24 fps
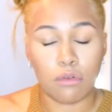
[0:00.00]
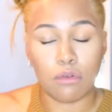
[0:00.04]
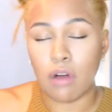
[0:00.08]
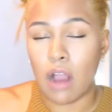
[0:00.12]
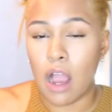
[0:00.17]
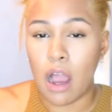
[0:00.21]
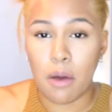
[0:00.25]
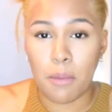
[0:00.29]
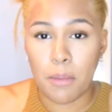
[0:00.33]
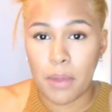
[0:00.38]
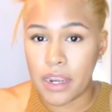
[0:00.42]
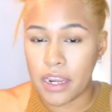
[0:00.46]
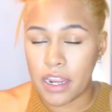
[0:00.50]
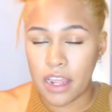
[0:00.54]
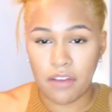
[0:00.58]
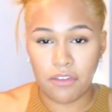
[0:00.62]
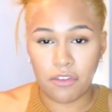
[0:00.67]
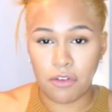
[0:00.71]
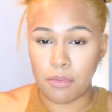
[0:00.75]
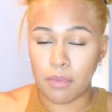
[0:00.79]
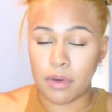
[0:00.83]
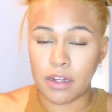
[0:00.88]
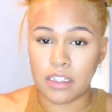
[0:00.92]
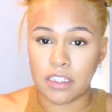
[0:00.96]
how many
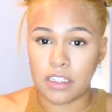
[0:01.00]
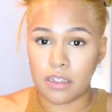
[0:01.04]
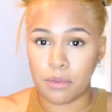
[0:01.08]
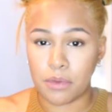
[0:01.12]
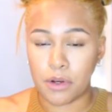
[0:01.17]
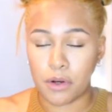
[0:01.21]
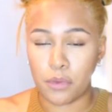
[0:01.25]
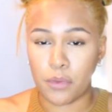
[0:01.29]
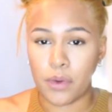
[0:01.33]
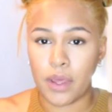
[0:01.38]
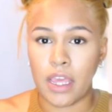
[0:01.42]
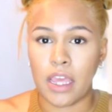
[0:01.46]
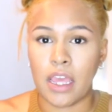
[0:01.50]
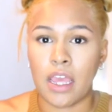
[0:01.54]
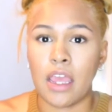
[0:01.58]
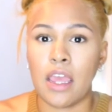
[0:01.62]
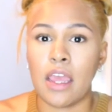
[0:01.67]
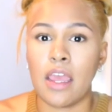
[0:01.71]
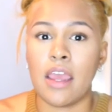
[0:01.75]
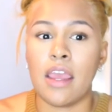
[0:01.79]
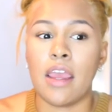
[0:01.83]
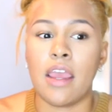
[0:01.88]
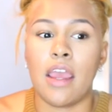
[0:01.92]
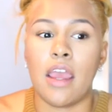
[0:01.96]
ever months I'm gonna wait,
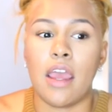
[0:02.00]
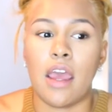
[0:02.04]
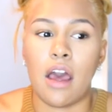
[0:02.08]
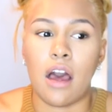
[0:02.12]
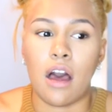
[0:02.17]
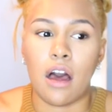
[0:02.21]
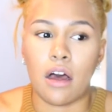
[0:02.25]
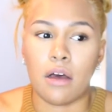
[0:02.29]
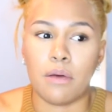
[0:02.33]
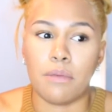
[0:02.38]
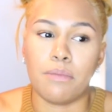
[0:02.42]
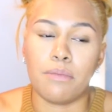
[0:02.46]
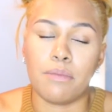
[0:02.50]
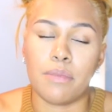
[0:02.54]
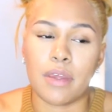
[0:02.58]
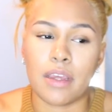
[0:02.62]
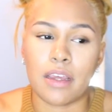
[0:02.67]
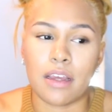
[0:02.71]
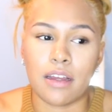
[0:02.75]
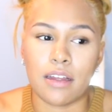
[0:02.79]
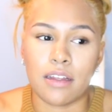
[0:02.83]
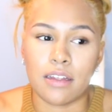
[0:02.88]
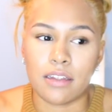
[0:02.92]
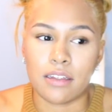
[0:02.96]

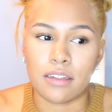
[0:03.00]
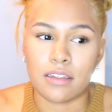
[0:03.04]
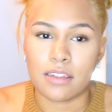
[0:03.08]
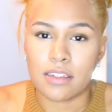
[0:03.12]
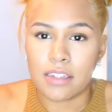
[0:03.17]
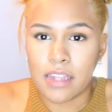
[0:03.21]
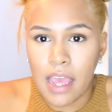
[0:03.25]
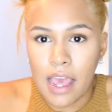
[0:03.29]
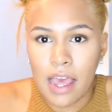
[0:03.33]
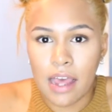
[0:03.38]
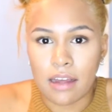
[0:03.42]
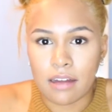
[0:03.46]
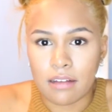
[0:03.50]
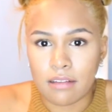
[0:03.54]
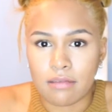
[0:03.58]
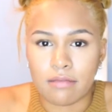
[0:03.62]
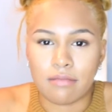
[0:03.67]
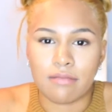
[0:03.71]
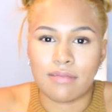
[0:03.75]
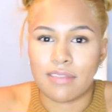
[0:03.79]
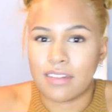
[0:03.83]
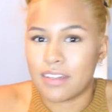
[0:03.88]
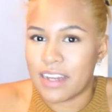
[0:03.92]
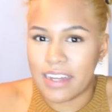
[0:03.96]
because yeah,
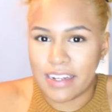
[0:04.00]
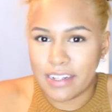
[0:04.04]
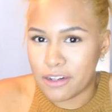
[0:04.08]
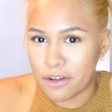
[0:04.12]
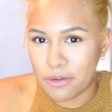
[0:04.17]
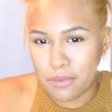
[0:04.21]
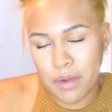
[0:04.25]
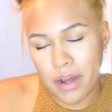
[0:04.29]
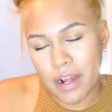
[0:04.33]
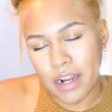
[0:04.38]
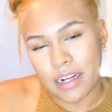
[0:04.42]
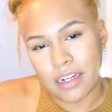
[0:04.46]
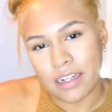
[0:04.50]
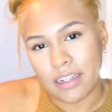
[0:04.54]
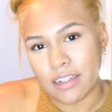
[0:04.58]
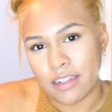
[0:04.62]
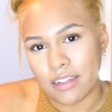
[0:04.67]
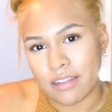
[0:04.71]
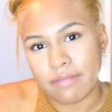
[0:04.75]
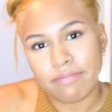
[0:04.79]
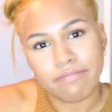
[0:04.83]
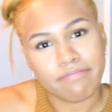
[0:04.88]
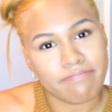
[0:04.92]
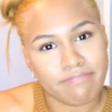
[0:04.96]
I know I'm not
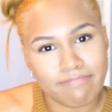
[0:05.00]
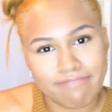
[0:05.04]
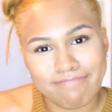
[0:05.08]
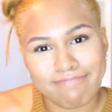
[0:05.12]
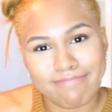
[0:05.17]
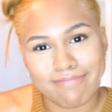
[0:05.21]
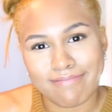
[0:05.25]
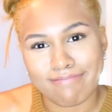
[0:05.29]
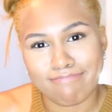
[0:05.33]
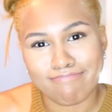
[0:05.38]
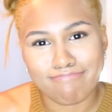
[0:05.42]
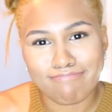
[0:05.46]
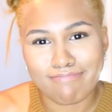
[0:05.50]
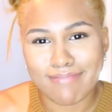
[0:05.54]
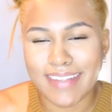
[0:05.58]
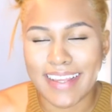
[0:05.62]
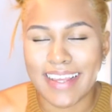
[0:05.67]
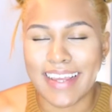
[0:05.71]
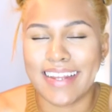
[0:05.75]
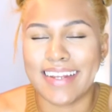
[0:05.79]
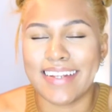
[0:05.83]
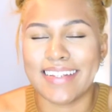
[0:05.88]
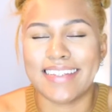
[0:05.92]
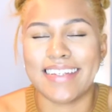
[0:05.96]
gonna
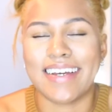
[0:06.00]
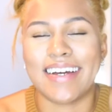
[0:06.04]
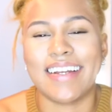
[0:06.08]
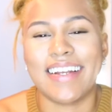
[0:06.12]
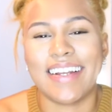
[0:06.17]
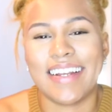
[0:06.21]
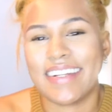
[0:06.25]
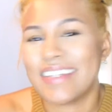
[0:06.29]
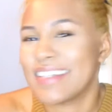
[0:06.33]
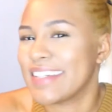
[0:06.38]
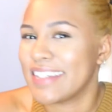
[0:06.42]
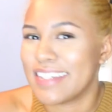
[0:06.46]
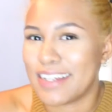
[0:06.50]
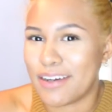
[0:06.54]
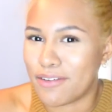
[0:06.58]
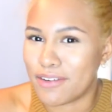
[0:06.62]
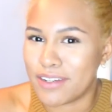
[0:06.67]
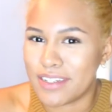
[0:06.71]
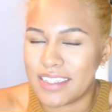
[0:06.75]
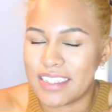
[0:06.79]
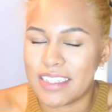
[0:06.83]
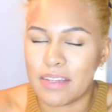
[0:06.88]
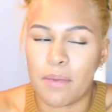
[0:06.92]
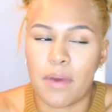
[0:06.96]
get it done, because I
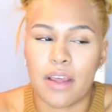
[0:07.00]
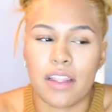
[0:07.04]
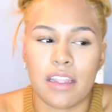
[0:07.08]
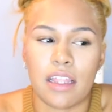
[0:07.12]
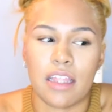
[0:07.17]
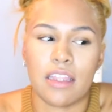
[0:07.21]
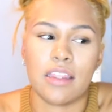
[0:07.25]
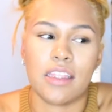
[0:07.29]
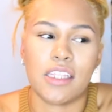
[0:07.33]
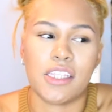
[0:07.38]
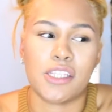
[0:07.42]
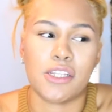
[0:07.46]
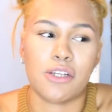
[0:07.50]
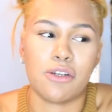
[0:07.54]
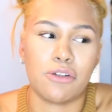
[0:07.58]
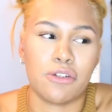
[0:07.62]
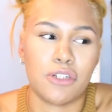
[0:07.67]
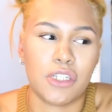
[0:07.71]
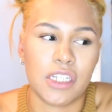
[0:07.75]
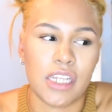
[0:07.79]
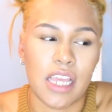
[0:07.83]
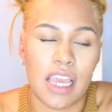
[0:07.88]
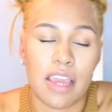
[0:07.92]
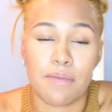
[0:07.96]
want to see my length. So
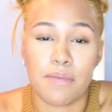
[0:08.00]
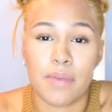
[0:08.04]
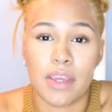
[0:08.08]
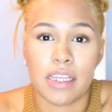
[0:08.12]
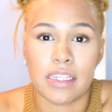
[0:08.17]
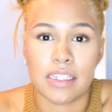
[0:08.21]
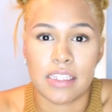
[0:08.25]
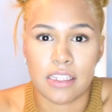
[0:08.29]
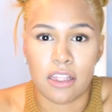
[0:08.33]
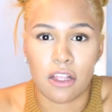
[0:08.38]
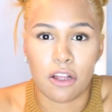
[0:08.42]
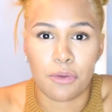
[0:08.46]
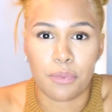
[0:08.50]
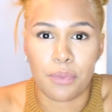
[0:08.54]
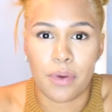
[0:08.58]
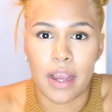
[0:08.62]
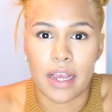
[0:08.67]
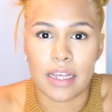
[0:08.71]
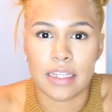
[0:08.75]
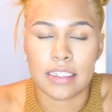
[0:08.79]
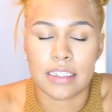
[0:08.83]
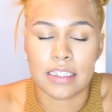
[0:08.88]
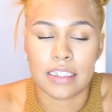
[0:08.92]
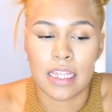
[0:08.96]
she gave me a silk
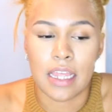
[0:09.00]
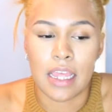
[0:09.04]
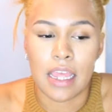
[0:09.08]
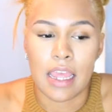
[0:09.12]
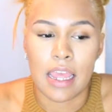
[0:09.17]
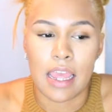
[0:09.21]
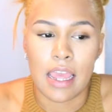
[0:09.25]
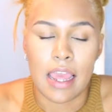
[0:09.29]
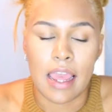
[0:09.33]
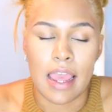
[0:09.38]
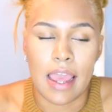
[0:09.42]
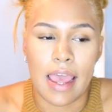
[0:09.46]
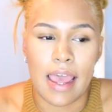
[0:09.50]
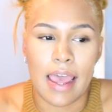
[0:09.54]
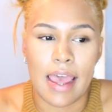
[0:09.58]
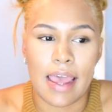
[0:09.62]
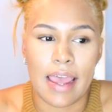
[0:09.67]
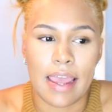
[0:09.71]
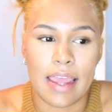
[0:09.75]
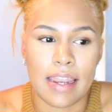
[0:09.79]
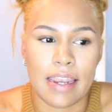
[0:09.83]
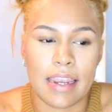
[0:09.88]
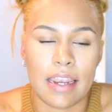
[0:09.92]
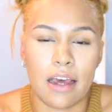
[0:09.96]
press,
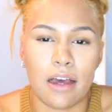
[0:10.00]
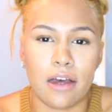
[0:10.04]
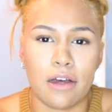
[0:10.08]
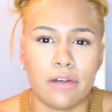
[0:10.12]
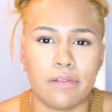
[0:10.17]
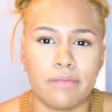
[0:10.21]
and